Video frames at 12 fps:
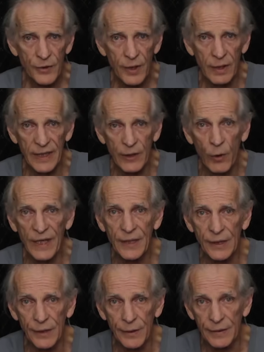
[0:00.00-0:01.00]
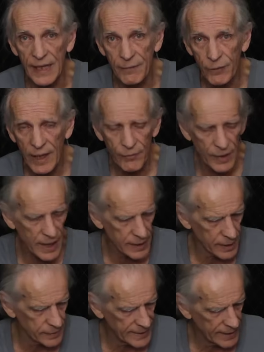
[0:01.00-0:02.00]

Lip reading: generally going to use a fret rocker.